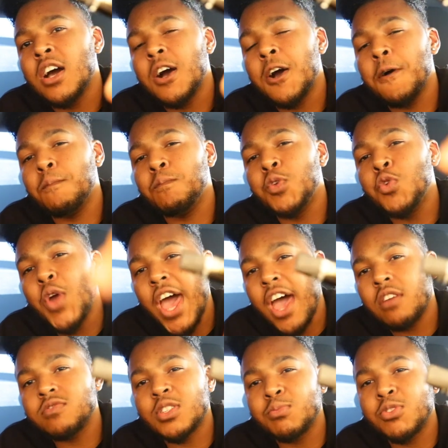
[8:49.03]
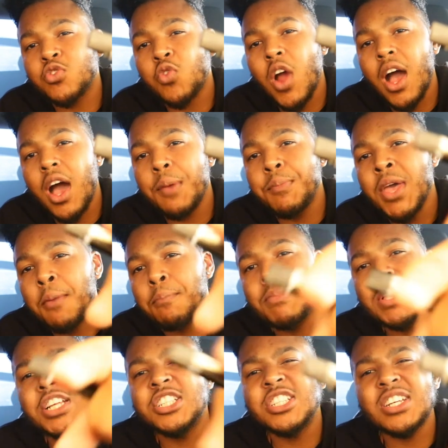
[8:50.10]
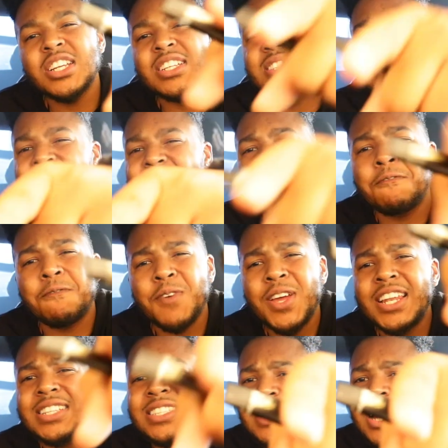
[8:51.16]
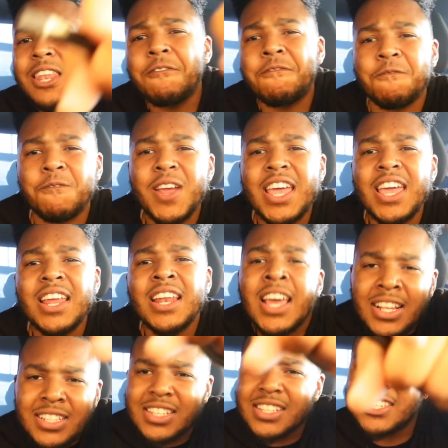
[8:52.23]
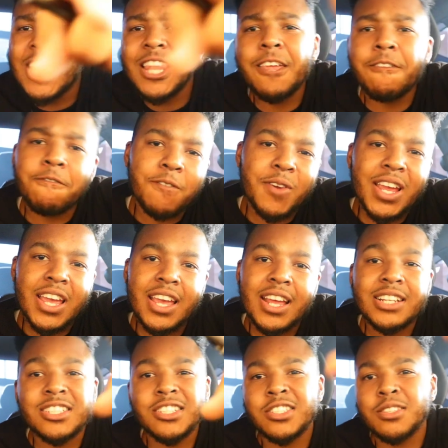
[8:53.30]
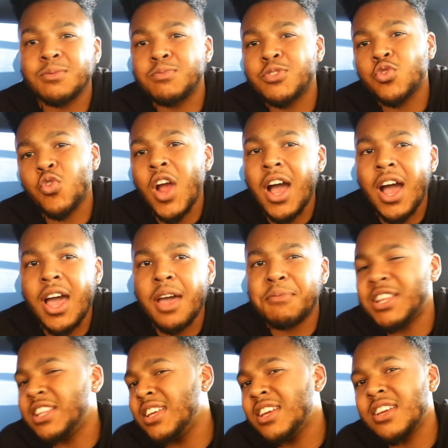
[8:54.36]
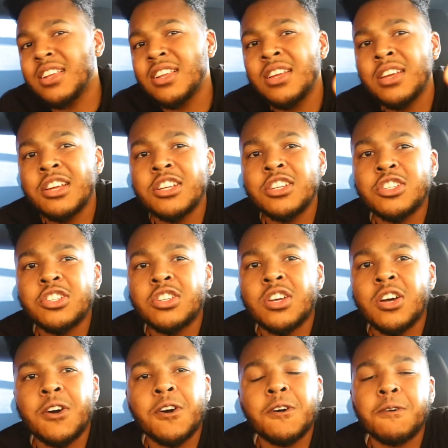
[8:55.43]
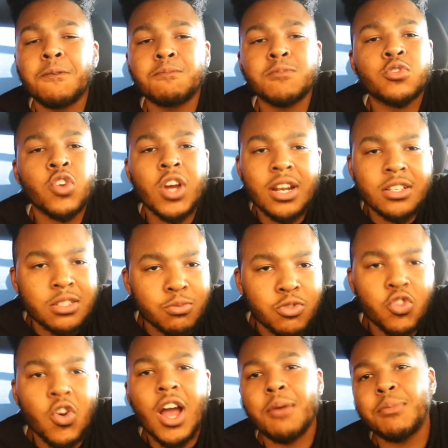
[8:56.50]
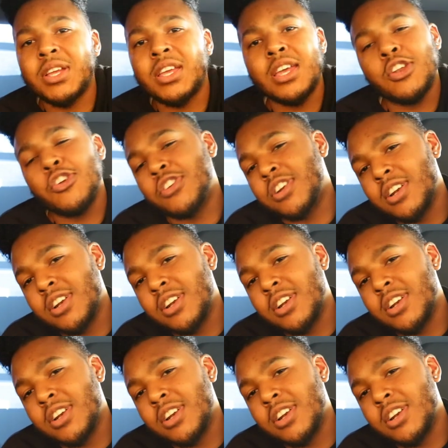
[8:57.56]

um, you have subscribed, be sure to tell a friend to tell a friend to tell a friend to subscribe and then um, try to subscribe again on